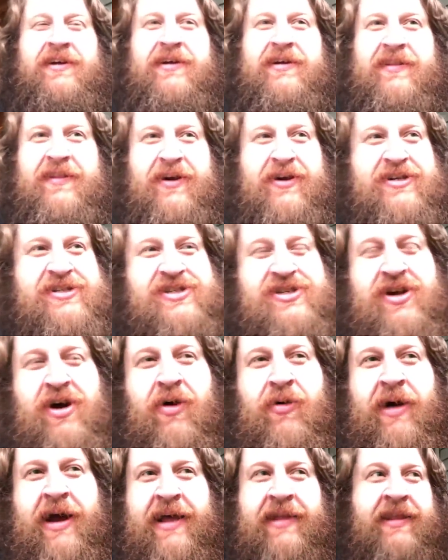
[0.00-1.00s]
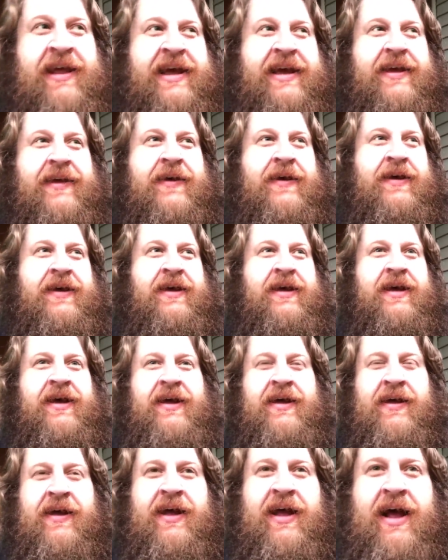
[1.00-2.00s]
There is no way, like,
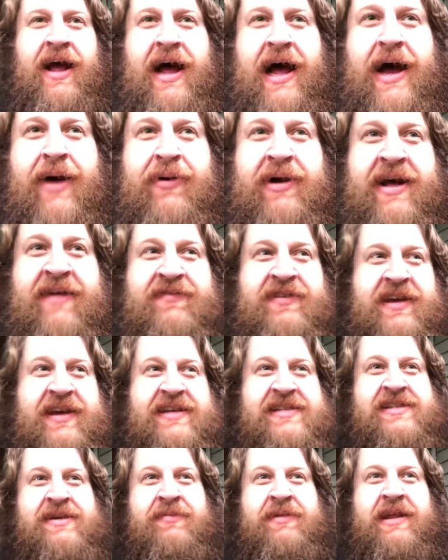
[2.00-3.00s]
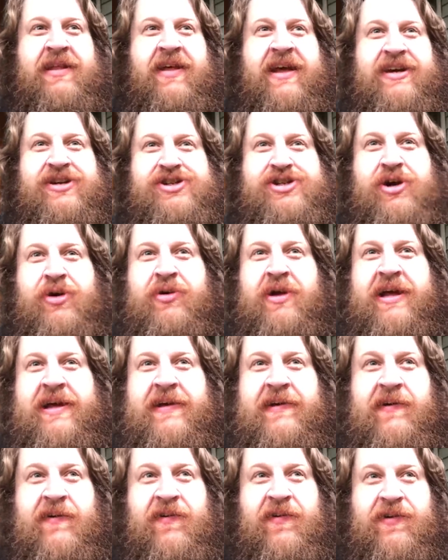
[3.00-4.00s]
I would have to get somebody like Jonah
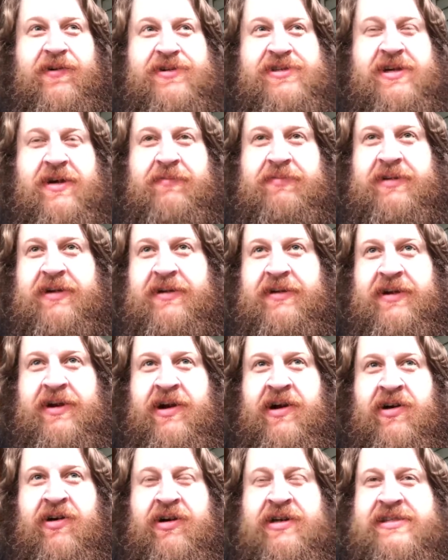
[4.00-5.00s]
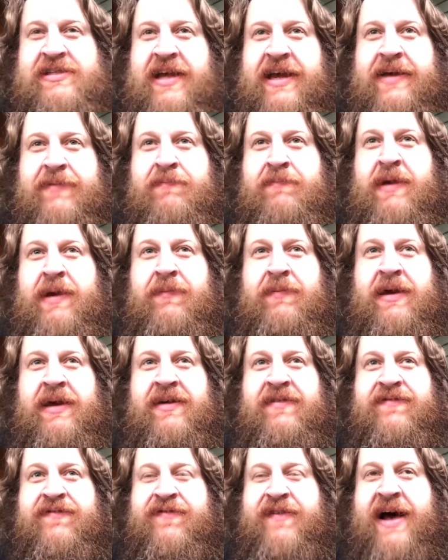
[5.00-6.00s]
Hill or something, you know? Because, like, me
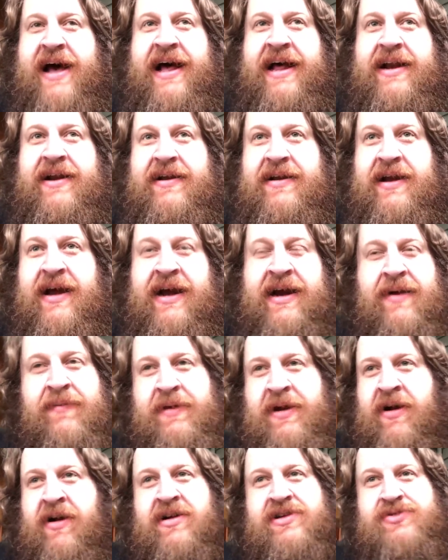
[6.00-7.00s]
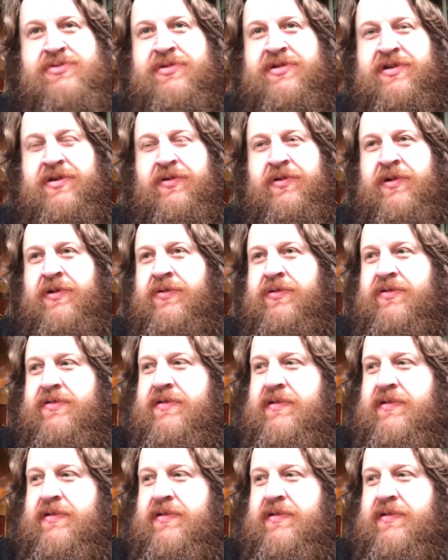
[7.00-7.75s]
being fat, I gotta be honest with you, dude.